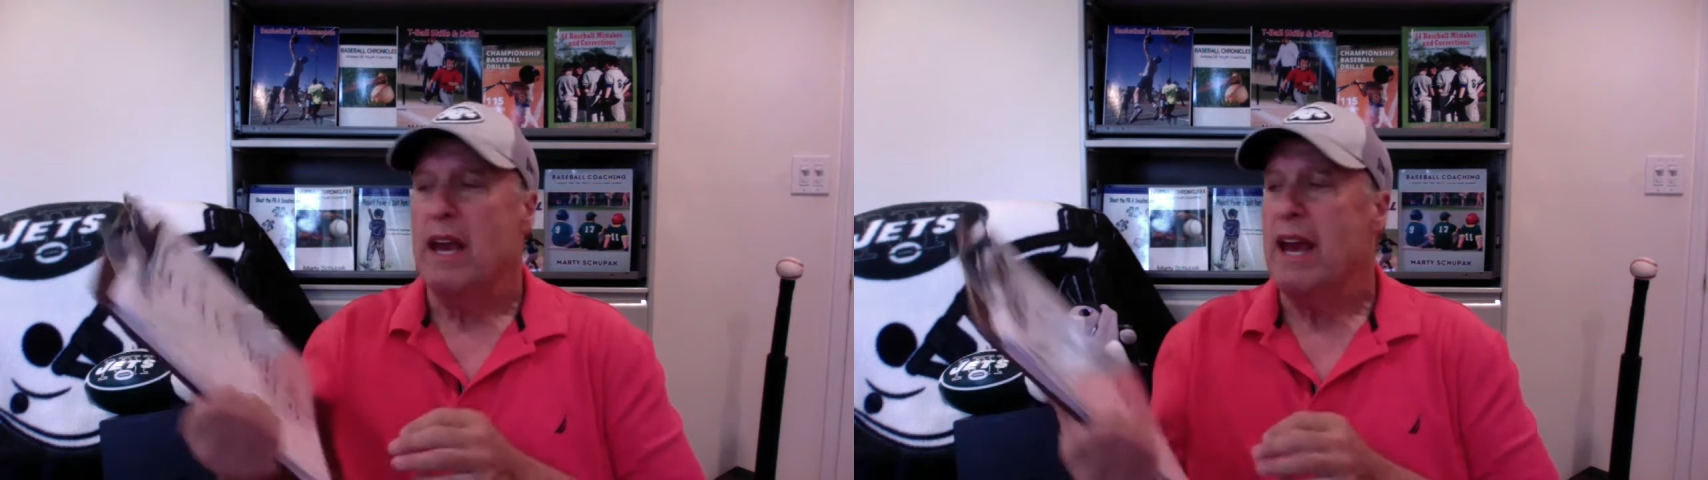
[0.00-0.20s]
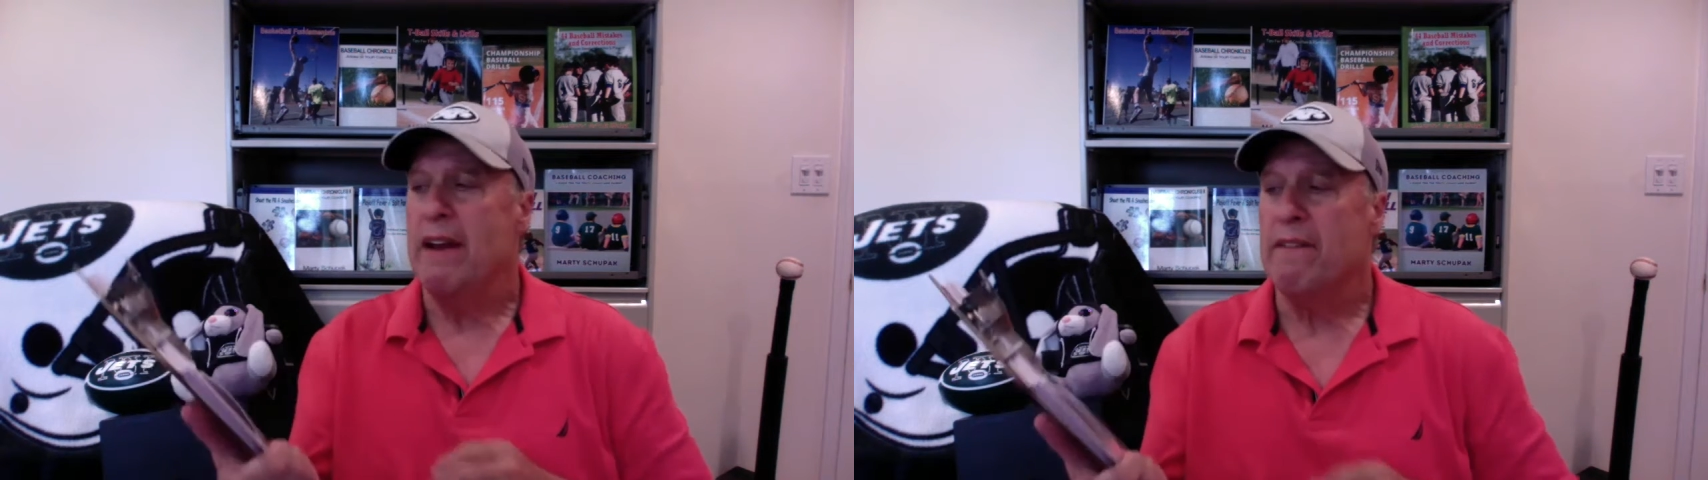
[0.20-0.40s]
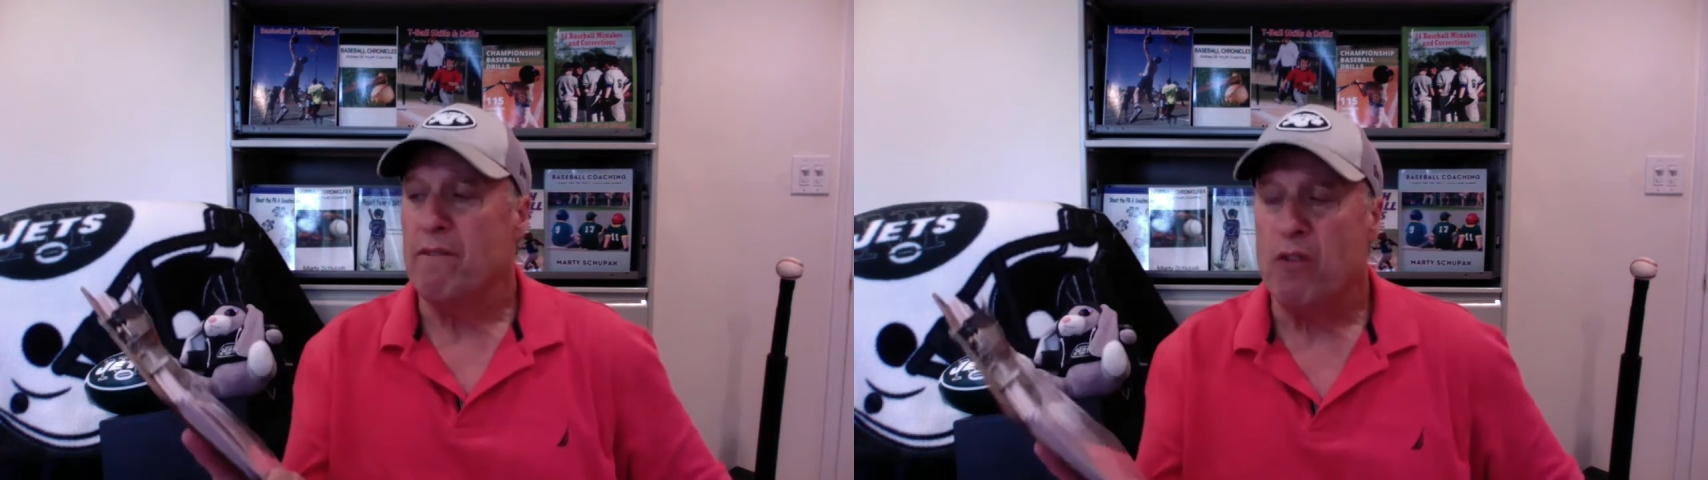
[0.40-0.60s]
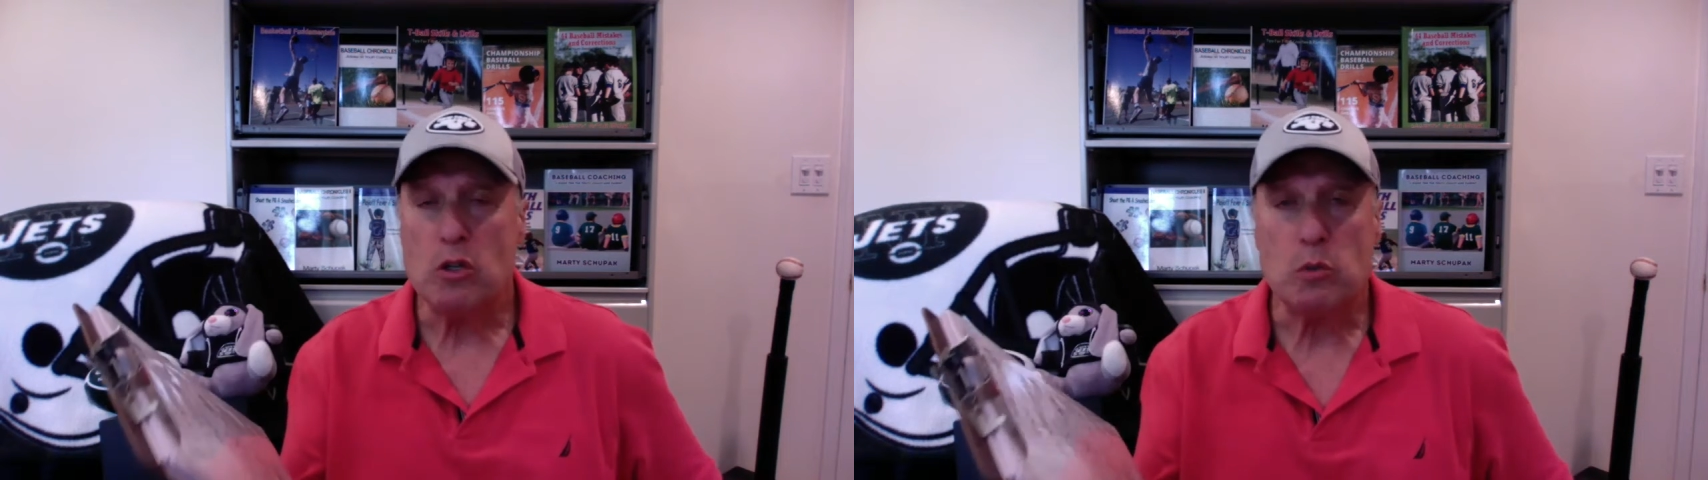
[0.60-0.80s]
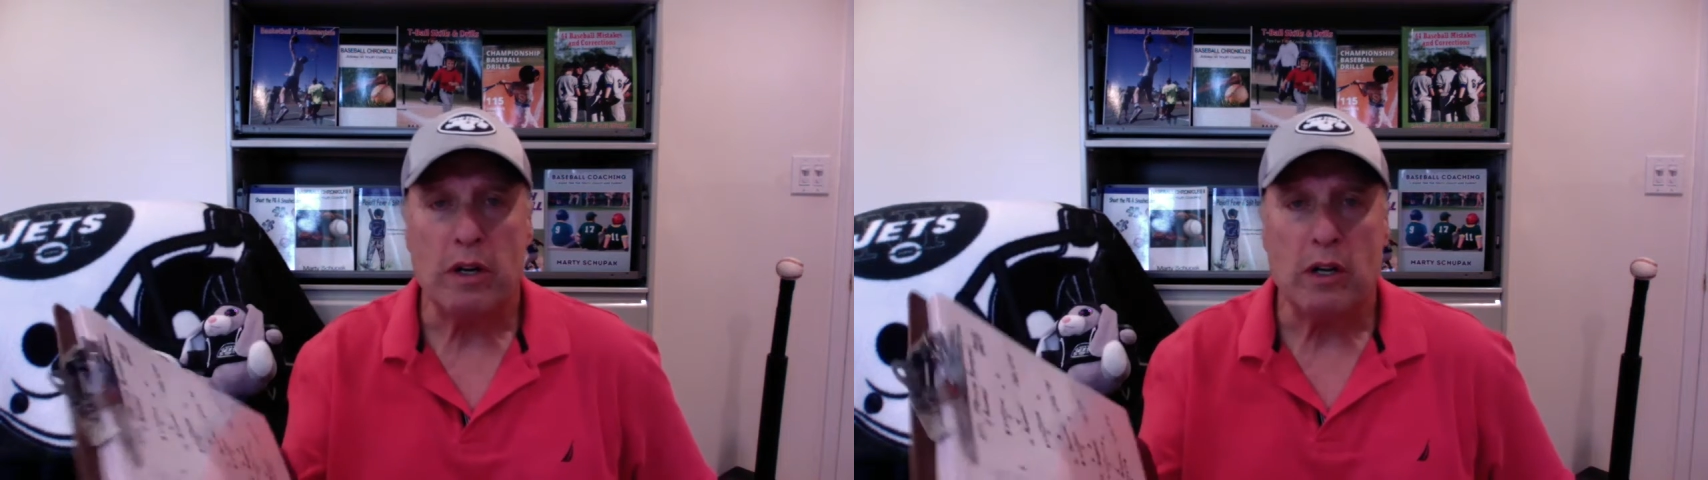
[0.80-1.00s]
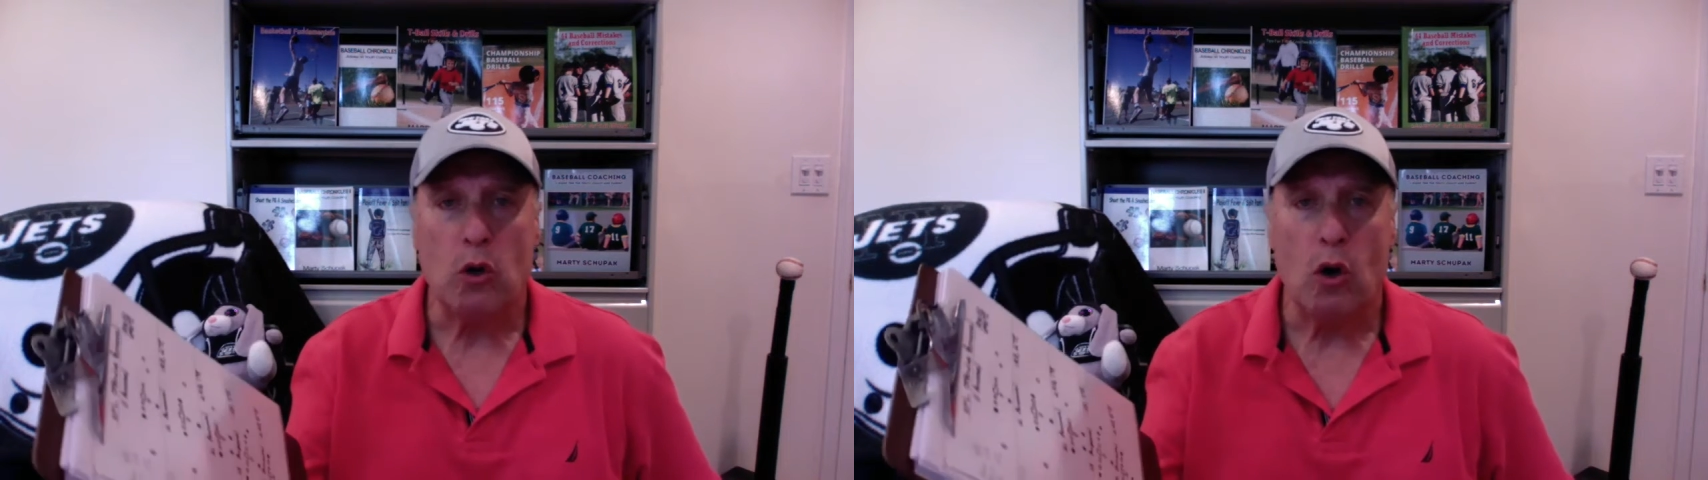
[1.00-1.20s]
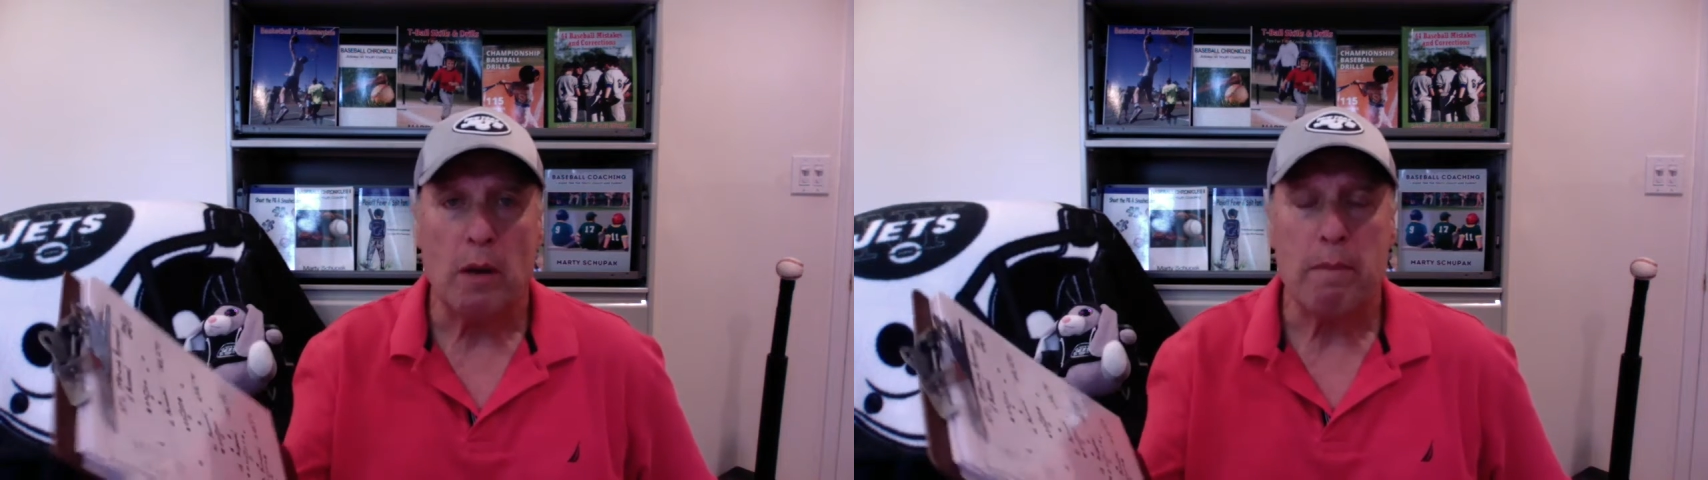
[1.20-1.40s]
And first, we're going to talk